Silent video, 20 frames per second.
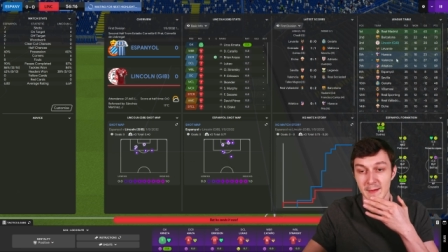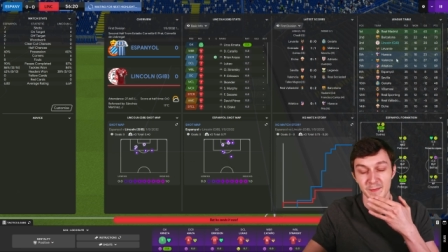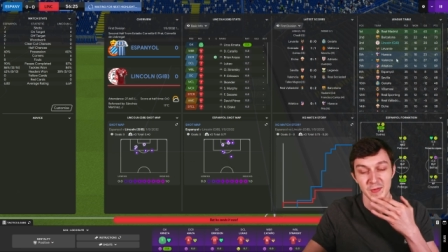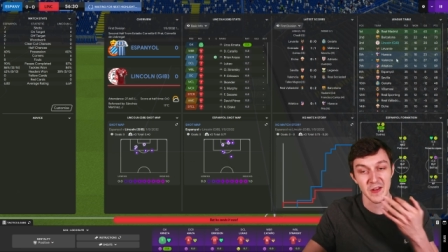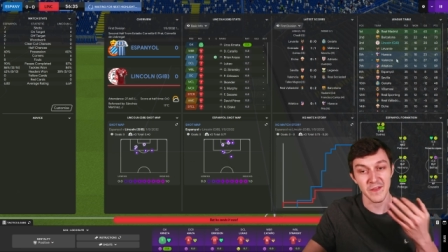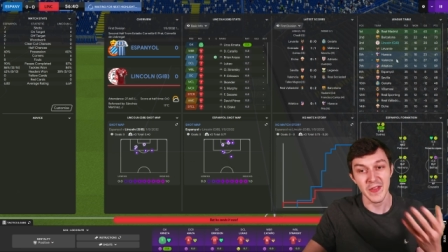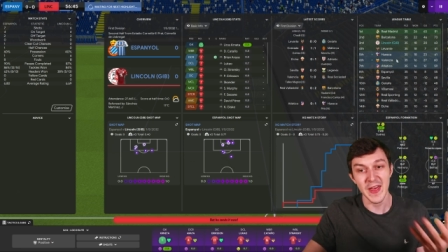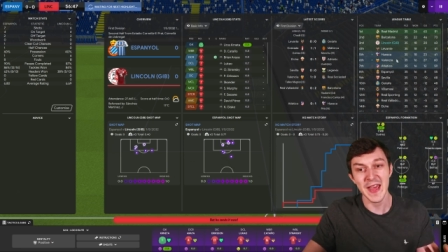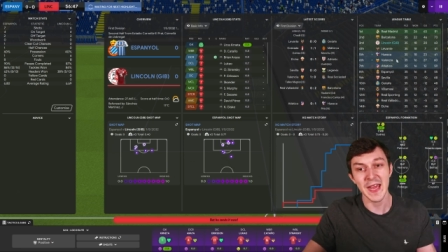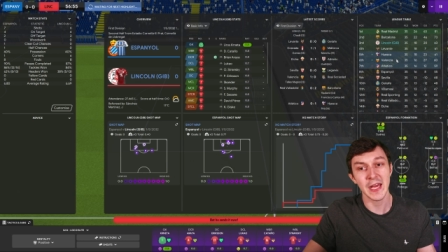
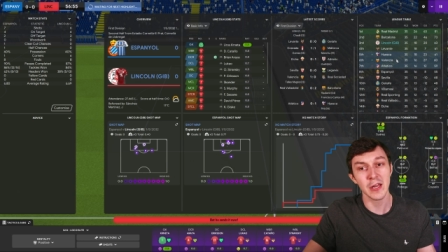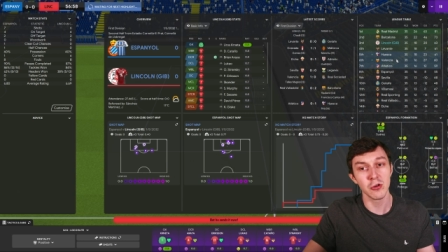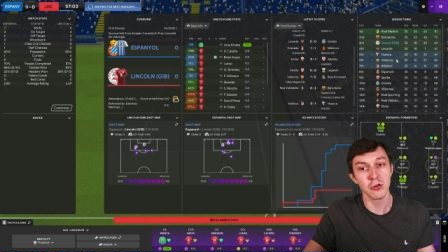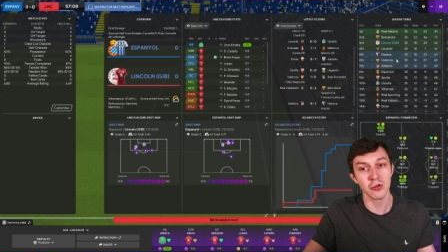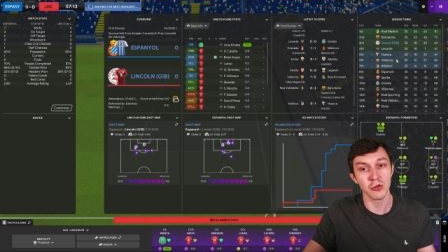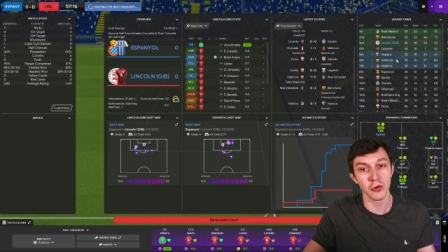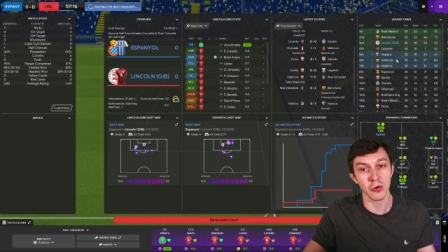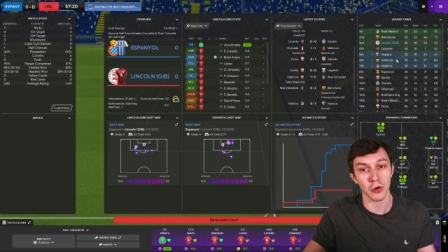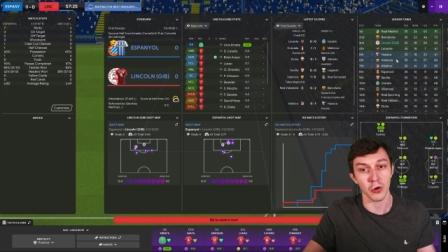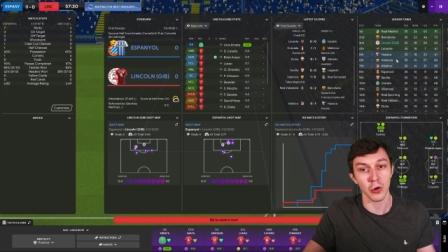If they can
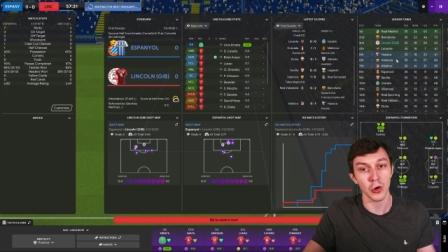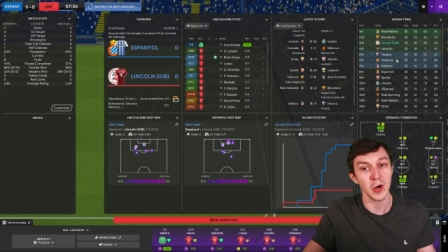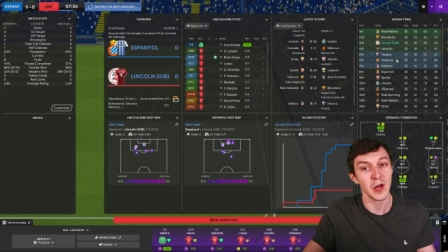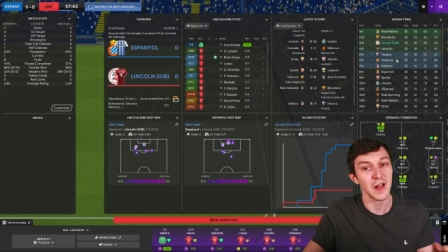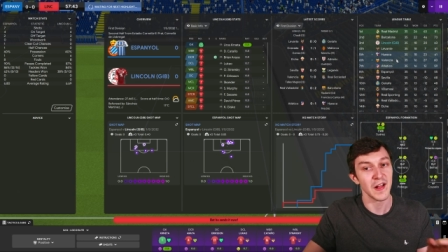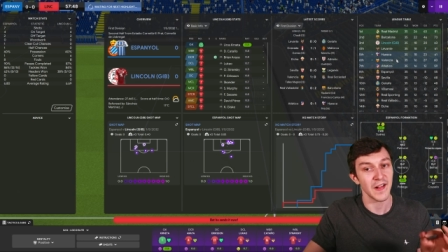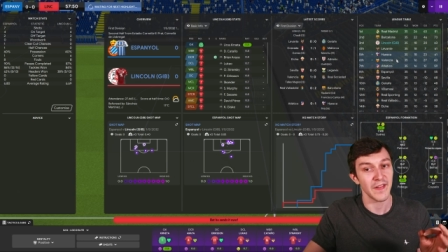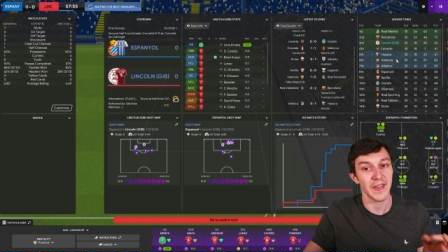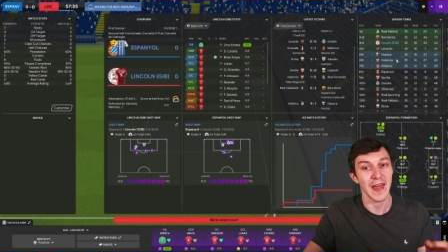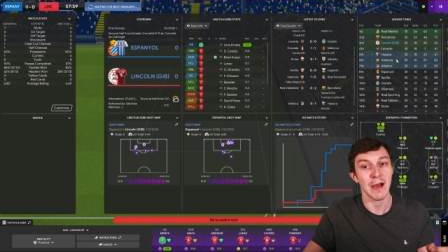draw,
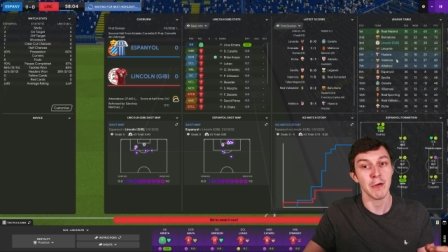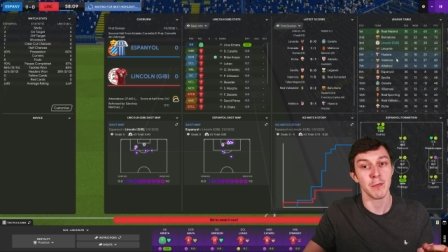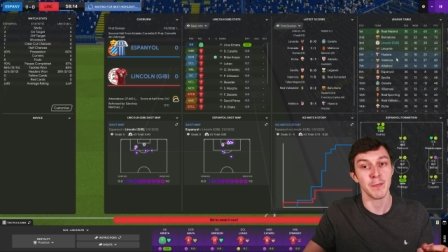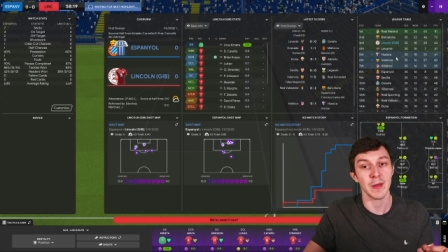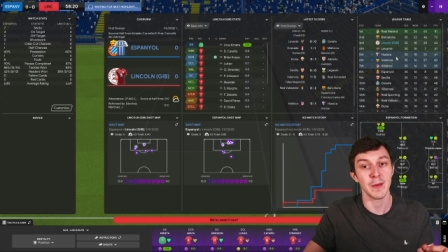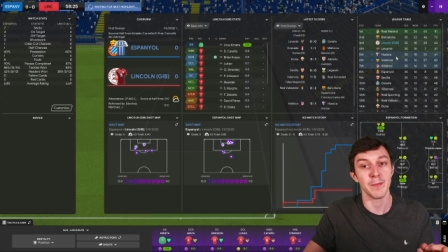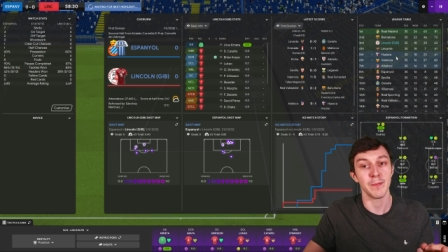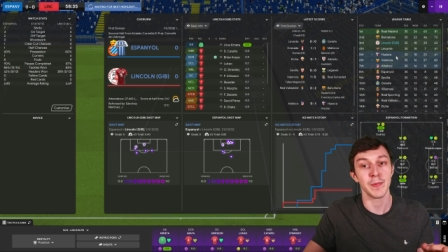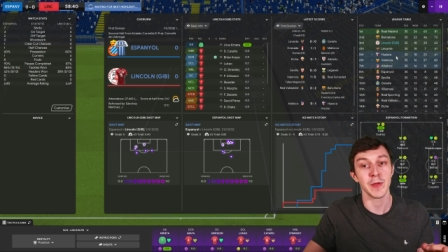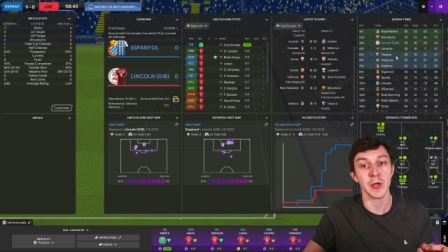that would
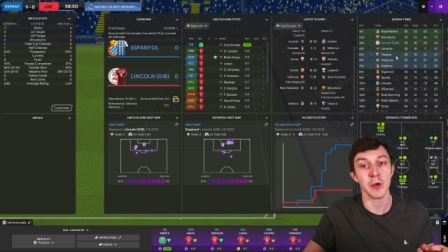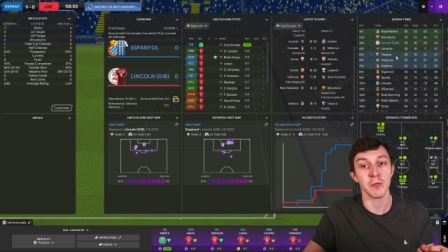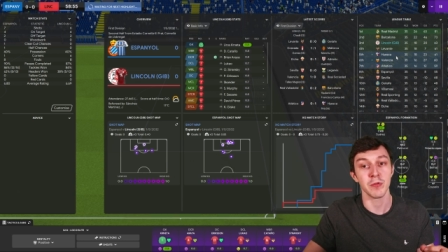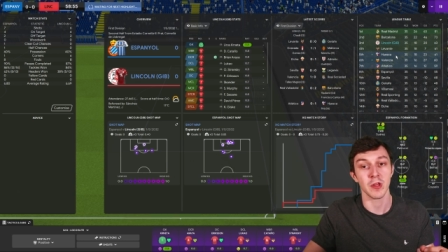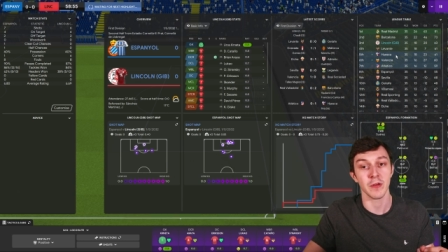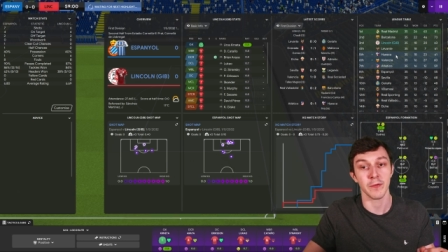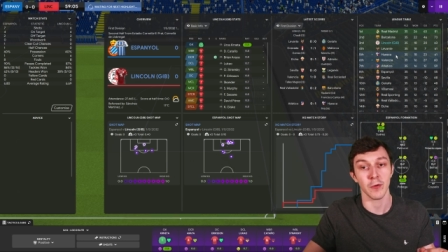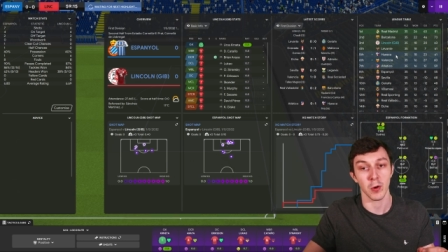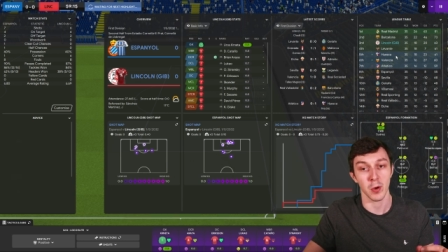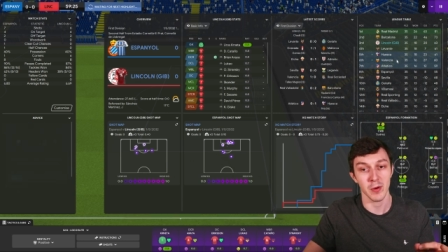be beautiful.